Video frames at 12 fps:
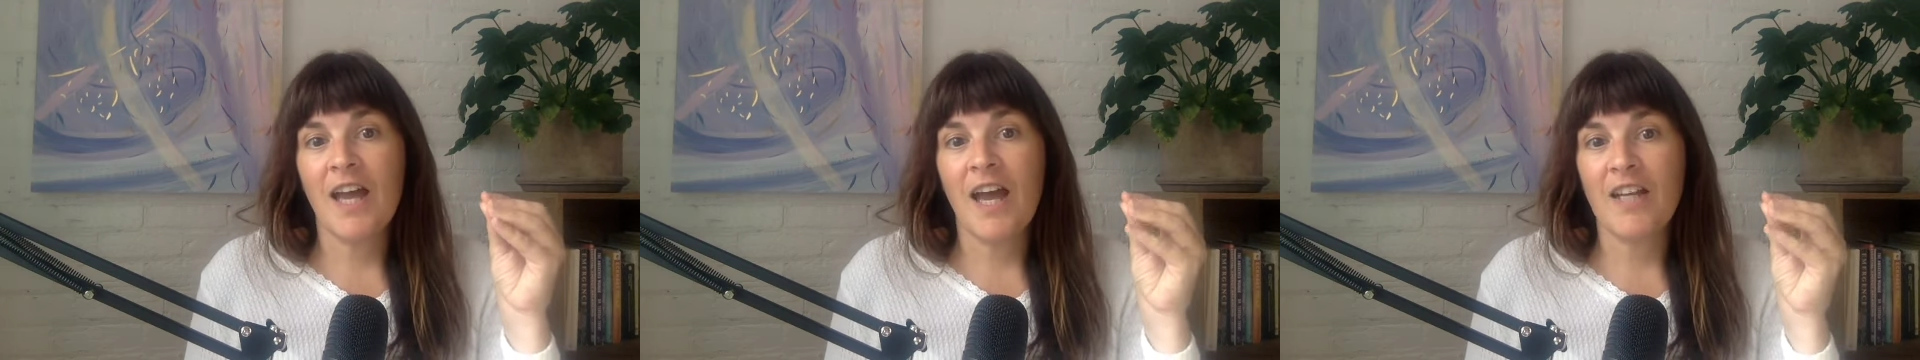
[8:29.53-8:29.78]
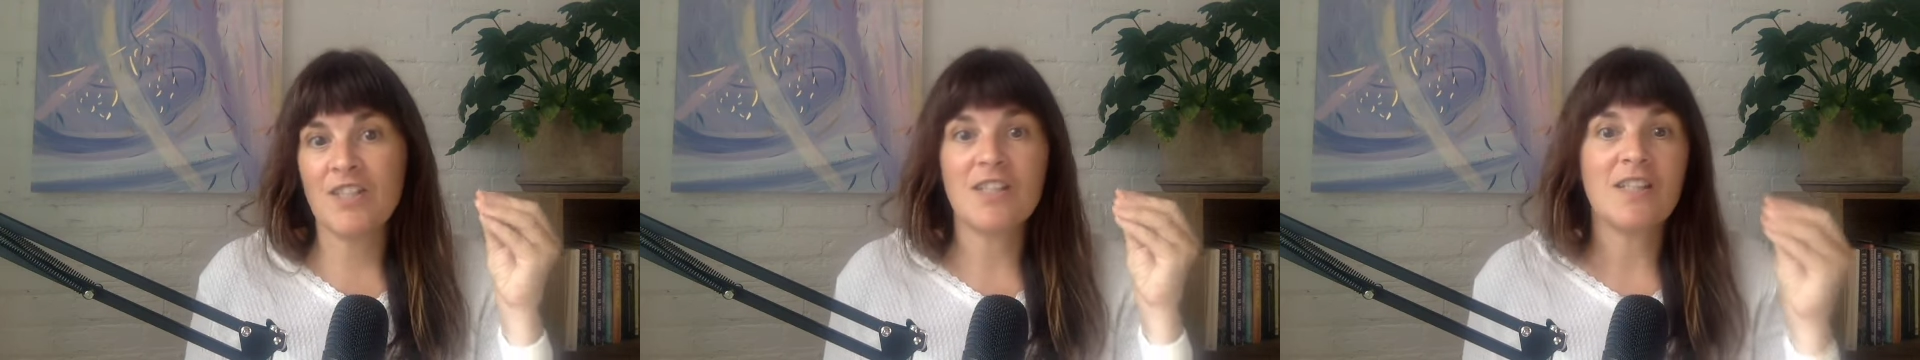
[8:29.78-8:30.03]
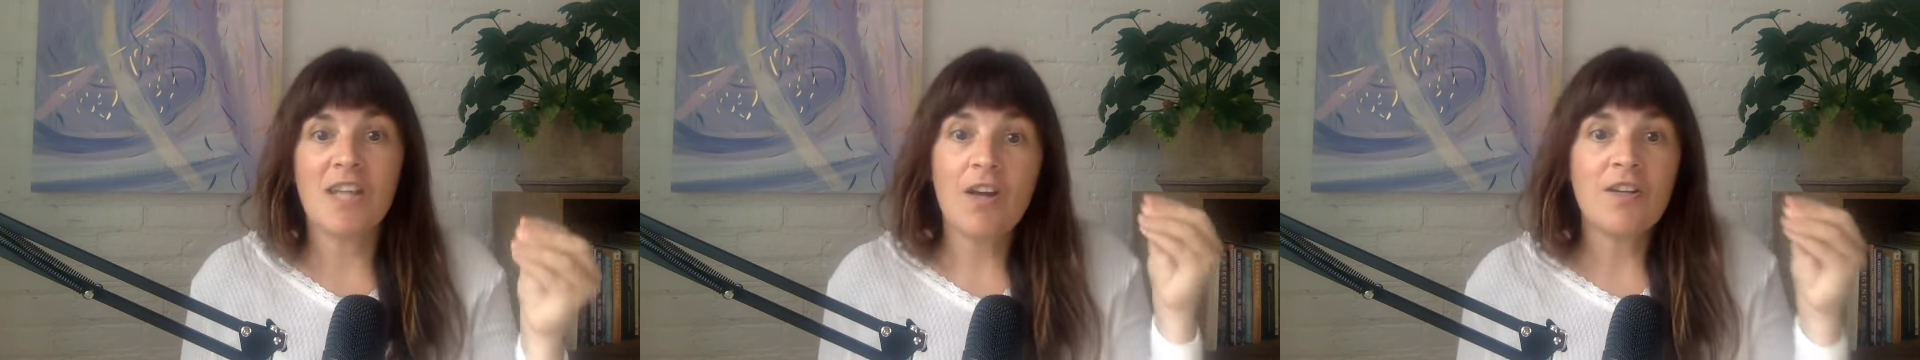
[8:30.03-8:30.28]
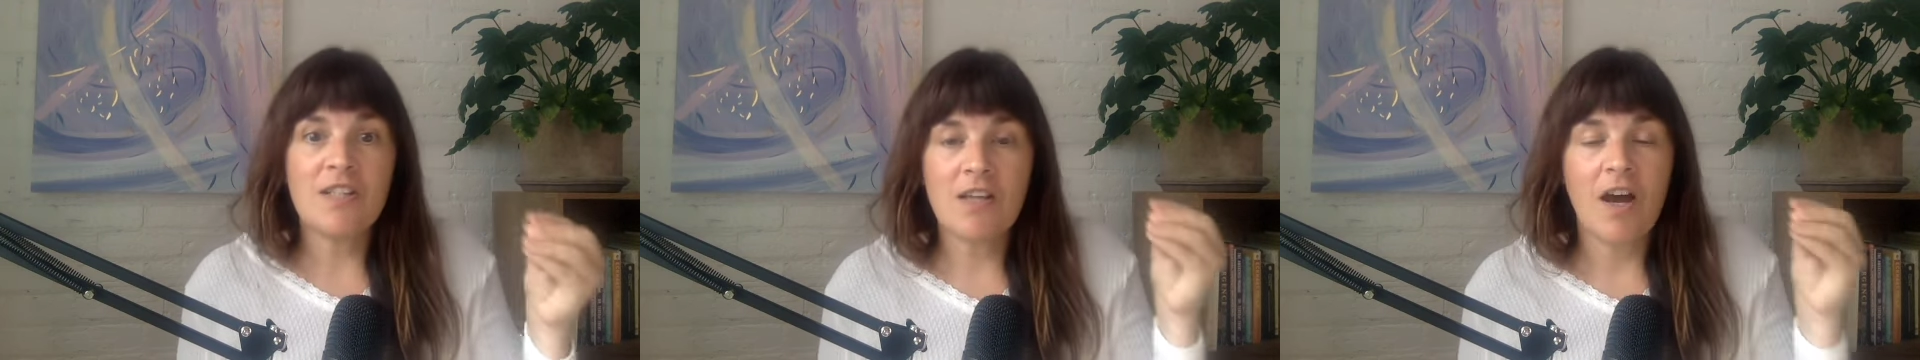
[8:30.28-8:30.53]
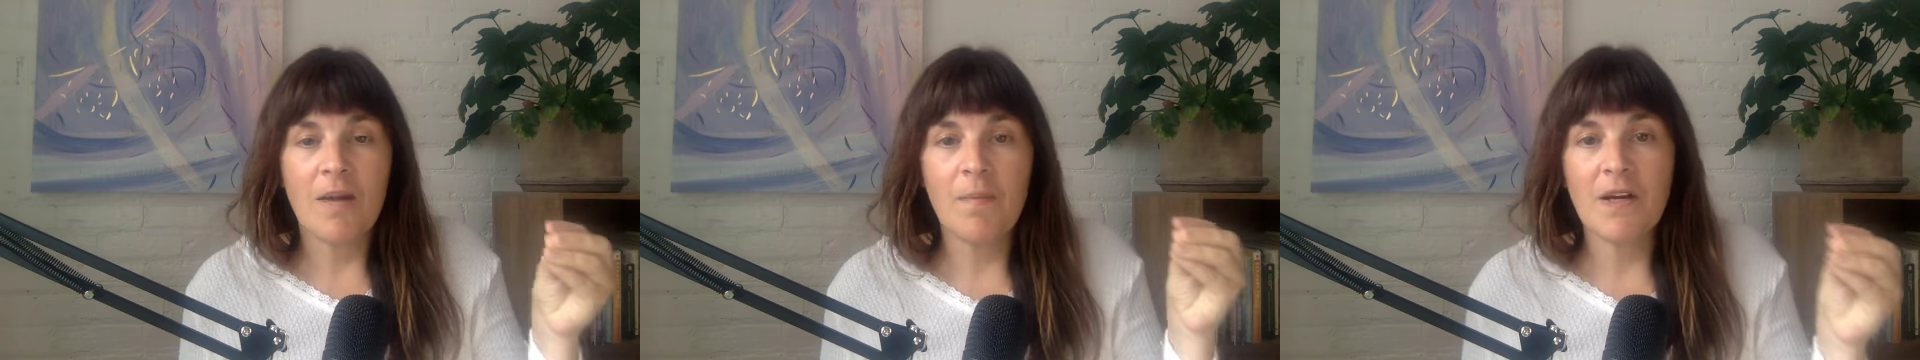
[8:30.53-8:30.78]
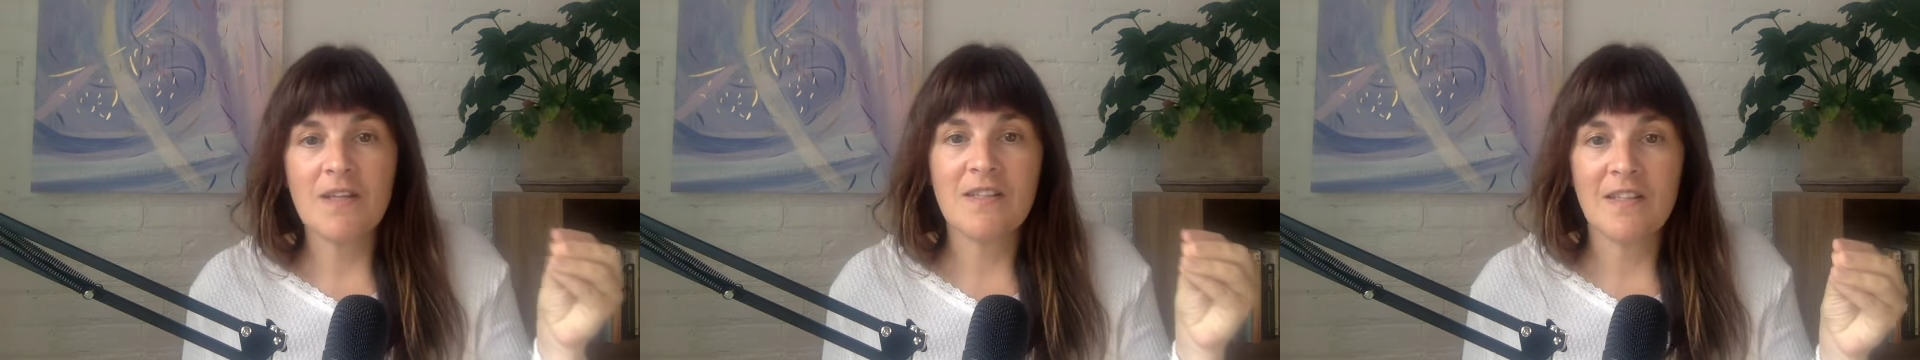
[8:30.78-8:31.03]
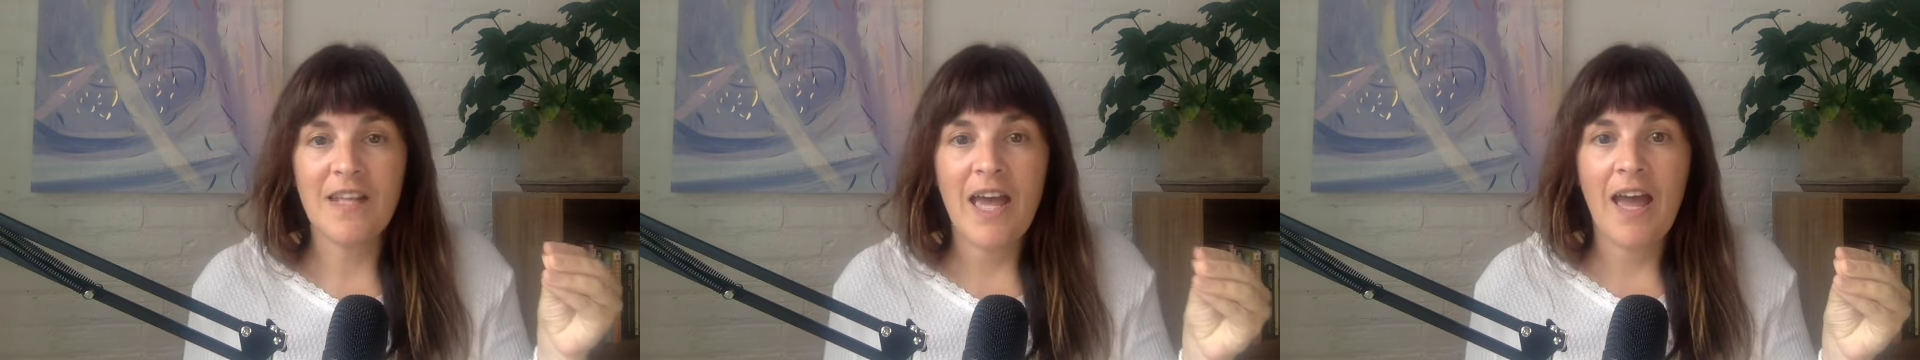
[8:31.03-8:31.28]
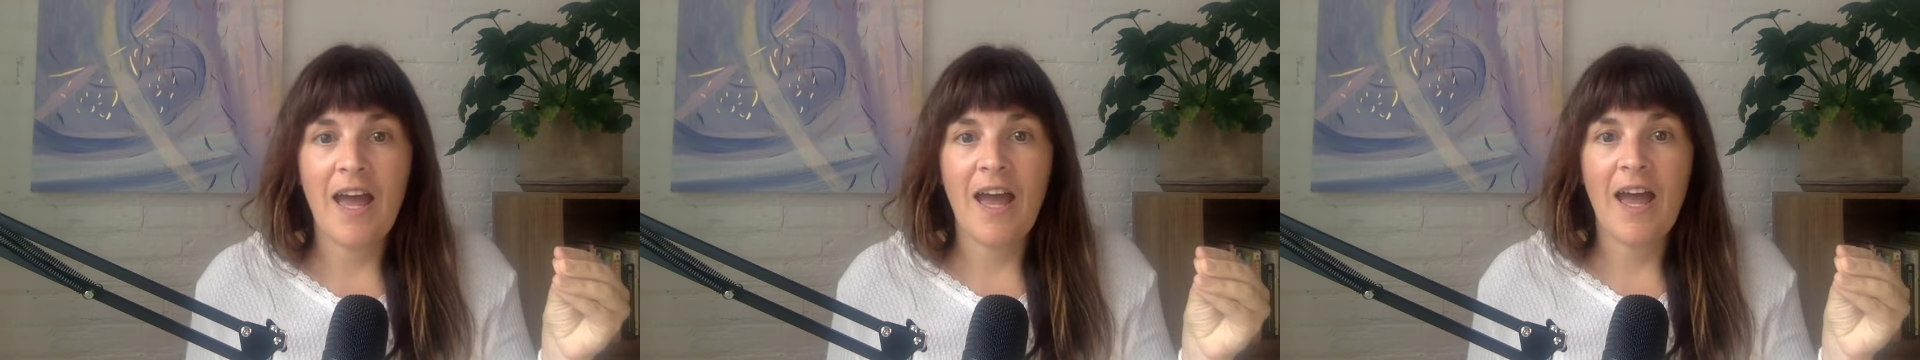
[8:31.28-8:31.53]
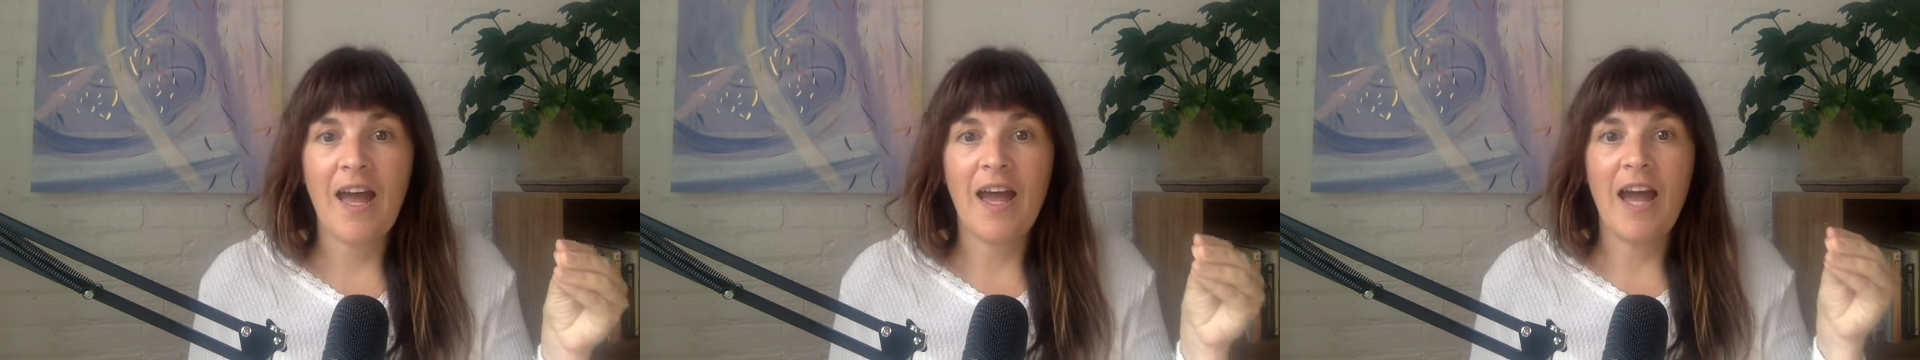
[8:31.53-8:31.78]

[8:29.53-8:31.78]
and she's the only Thai person there,